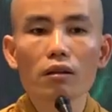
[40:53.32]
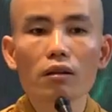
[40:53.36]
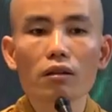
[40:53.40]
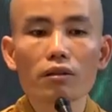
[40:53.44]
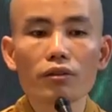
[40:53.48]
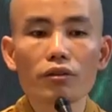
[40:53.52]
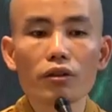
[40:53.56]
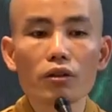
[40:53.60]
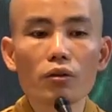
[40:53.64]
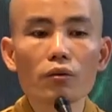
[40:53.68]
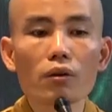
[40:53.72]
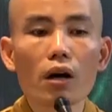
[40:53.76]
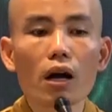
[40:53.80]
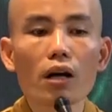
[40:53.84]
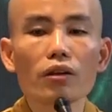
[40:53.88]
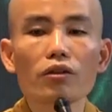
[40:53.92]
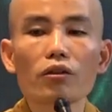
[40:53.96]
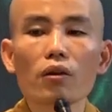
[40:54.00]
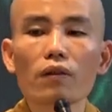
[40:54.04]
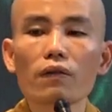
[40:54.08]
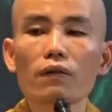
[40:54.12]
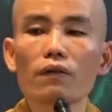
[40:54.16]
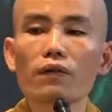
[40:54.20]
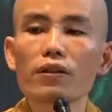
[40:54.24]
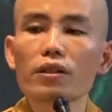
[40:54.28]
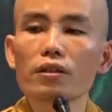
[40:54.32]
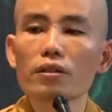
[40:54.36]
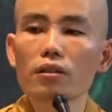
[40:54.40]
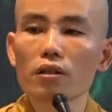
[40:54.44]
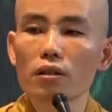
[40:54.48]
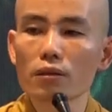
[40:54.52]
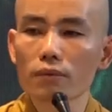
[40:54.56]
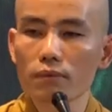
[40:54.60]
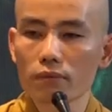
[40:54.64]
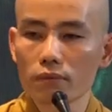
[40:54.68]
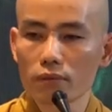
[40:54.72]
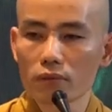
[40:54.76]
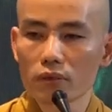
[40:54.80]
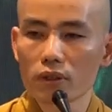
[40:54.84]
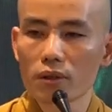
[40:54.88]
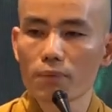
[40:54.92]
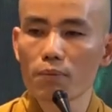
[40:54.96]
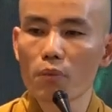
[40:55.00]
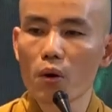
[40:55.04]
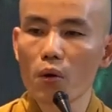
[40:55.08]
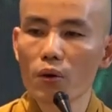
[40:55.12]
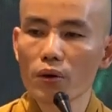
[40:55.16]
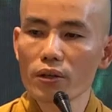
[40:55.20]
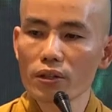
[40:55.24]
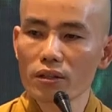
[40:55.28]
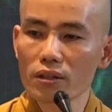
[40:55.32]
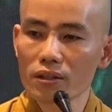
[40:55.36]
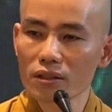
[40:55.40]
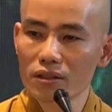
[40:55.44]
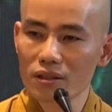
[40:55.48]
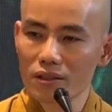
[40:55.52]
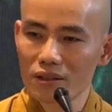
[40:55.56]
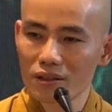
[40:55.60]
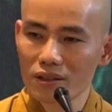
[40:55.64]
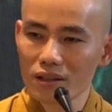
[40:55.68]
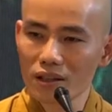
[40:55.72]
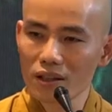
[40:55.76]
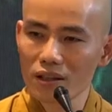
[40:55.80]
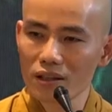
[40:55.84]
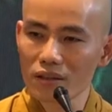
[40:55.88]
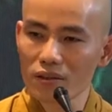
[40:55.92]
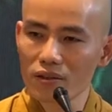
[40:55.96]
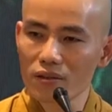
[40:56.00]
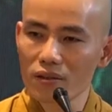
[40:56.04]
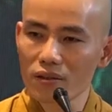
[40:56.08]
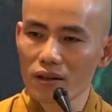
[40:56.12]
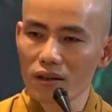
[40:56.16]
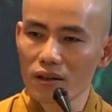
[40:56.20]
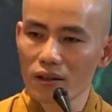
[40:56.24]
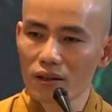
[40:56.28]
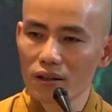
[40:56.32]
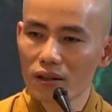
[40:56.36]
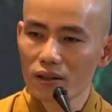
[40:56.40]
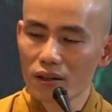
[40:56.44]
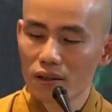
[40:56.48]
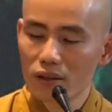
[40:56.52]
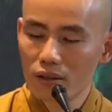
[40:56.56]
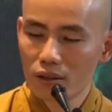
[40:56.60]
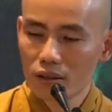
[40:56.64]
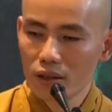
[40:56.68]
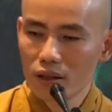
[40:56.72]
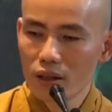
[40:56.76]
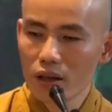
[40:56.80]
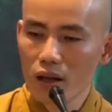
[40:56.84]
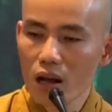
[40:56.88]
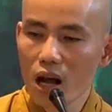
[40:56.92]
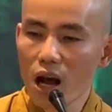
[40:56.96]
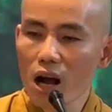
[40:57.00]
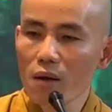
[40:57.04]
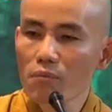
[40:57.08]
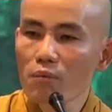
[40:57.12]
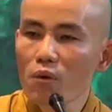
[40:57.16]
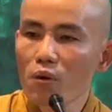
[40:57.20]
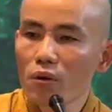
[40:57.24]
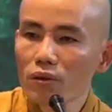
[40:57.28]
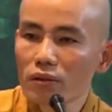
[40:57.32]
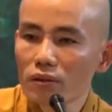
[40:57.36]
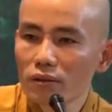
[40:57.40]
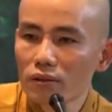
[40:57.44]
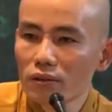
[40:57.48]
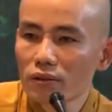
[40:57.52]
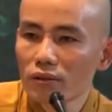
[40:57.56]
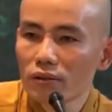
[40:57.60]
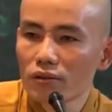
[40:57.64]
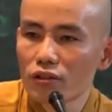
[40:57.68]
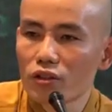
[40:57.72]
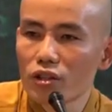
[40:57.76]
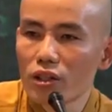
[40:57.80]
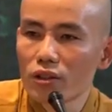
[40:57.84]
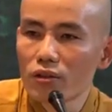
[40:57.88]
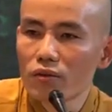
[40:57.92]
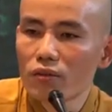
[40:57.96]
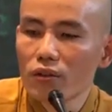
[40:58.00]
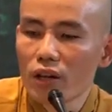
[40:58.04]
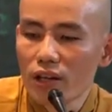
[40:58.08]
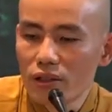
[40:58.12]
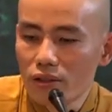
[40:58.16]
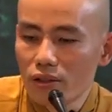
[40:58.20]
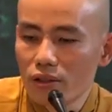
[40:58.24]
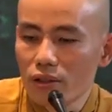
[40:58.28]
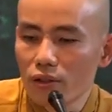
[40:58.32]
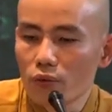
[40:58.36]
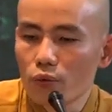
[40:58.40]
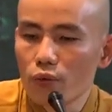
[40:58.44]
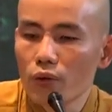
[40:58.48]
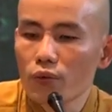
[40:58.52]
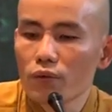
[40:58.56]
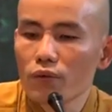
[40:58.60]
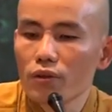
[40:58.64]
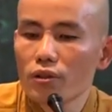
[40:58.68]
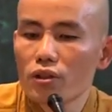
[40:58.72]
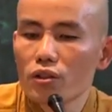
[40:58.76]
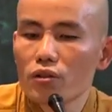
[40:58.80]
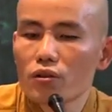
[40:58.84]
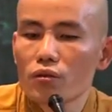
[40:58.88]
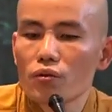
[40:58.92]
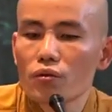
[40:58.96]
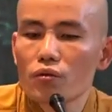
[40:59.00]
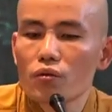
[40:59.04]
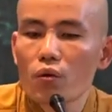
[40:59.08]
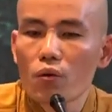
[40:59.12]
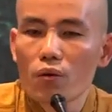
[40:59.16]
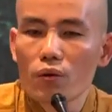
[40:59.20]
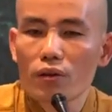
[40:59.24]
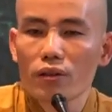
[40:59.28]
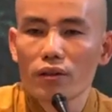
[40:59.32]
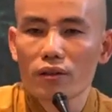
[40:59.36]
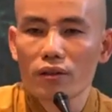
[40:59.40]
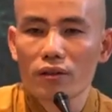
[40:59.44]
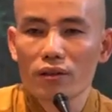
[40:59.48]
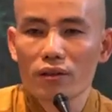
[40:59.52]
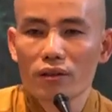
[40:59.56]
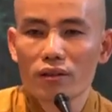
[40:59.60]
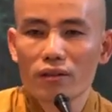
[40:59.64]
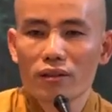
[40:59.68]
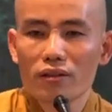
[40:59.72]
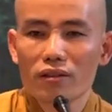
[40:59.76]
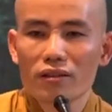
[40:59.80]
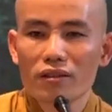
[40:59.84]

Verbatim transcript: You are your victim, the poison in your hormone generating will destroy